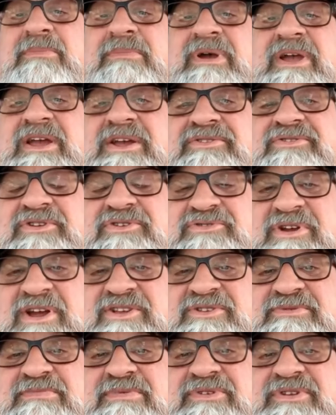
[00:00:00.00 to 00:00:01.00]
big in the
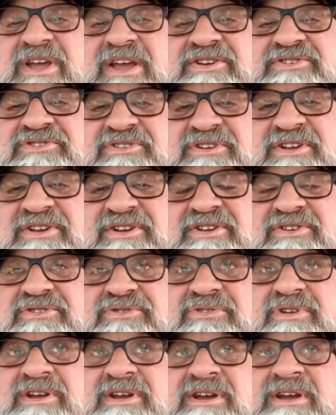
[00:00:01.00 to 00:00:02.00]
transportation
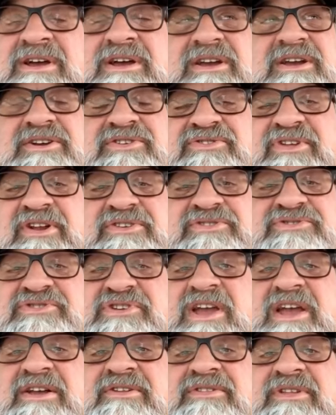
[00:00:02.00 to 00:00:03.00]
industry because they're
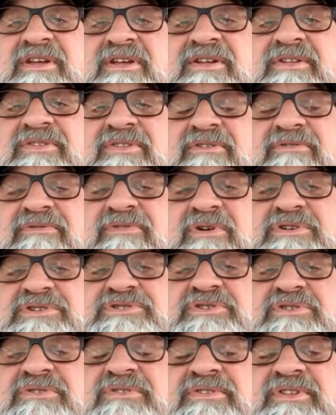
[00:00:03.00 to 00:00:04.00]
saying
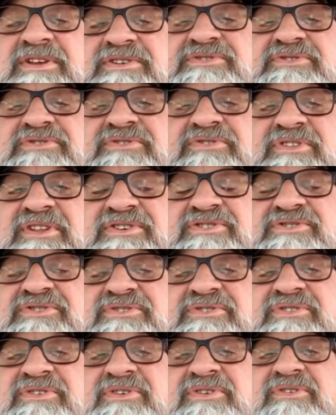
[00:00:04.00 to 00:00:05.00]

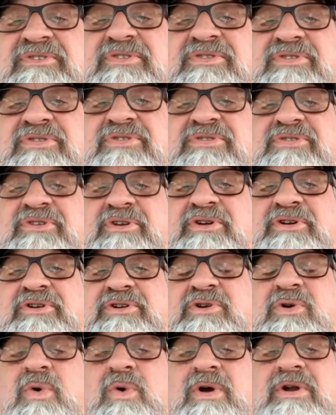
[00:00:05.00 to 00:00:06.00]
this
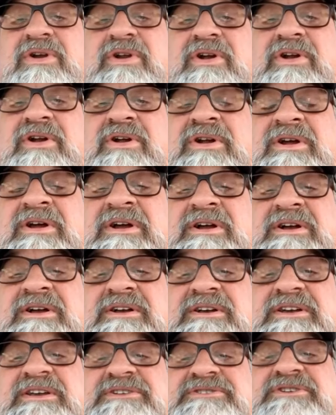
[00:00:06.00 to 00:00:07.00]
third quarter
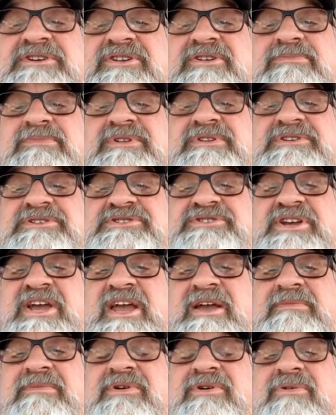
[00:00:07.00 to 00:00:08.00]
is going to be the
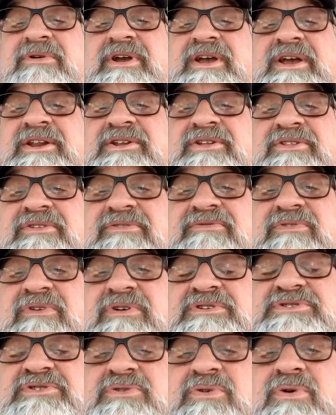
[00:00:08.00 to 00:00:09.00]
same going into the
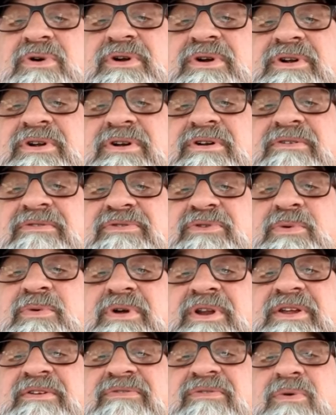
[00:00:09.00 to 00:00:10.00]
first quarter of
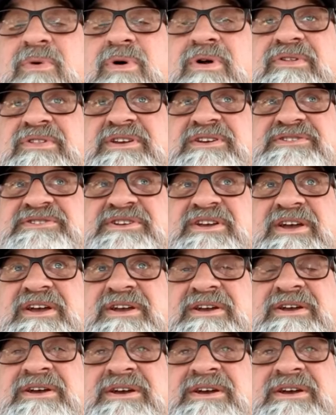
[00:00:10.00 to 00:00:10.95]
24. They say